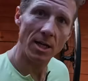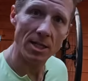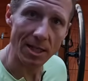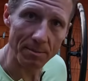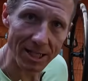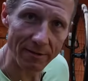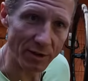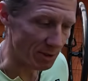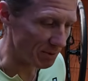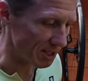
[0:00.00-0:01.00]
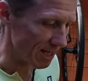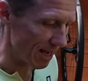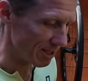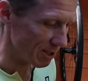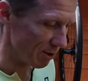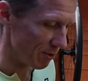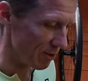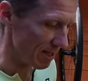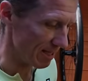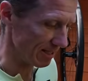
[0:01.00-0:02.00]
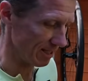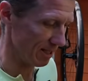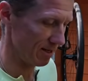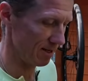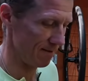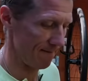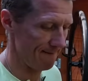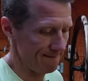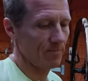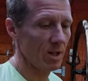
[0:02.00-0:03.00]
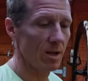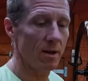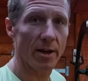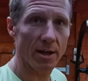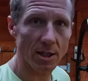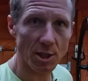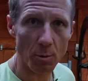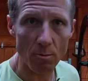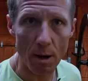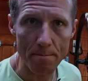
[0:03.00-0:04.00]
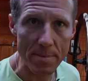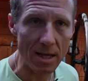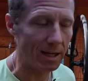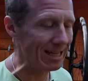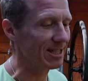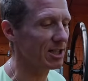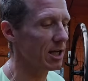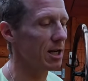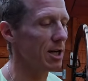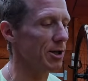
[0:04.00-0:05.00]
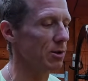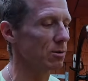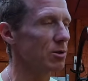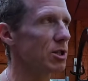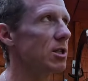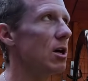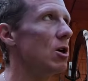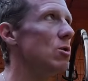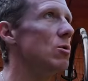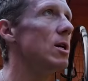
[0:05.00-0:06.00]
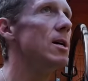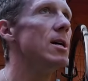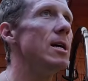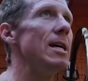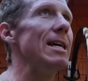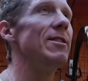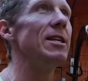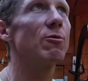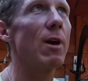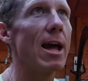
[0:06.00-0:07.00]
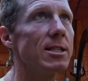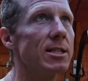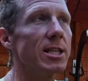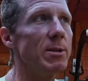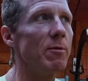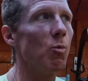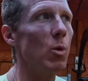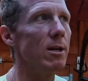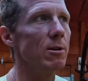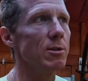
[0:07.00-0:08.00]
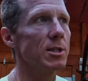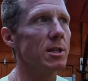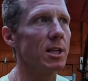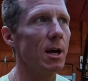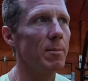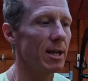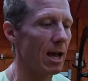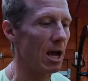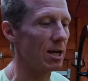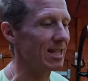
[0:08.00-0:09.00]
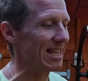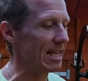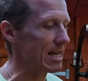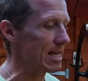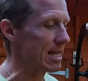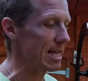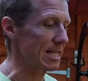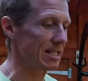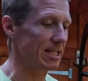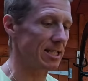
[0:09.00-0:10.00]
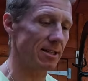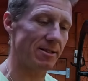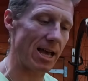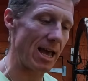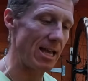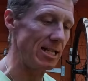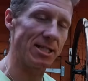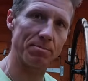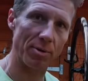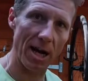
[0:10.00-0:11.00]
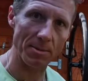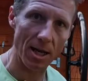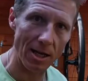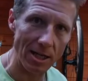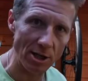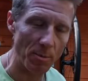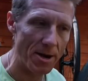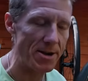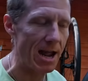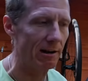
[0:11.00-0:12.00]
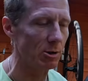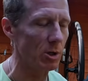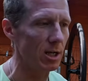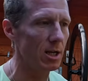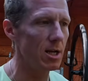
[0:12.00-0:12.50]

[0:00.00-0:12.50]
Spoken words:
So let me give you some stats on these. They are 21mm internal, so in the grand scheme of wheels that are coming out of the East, that is perhaps a little bit narrower.